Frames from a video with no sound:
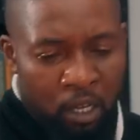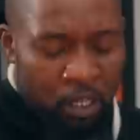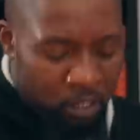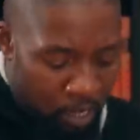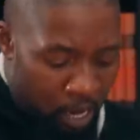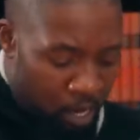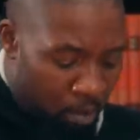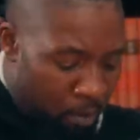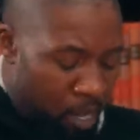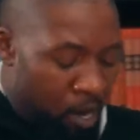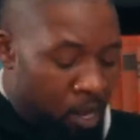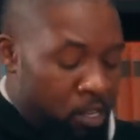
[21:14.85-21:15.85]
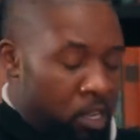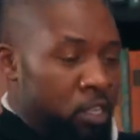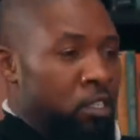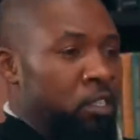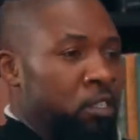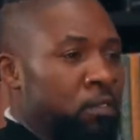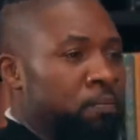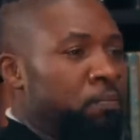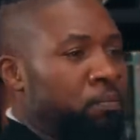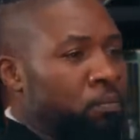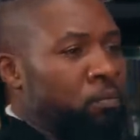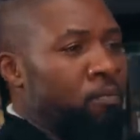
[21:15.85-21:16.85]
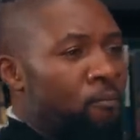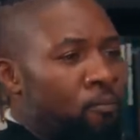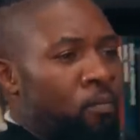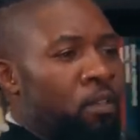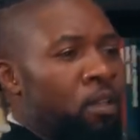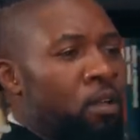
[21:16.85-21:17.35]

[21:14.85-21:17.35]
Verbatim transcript: He's laying in bed like this. Hmm.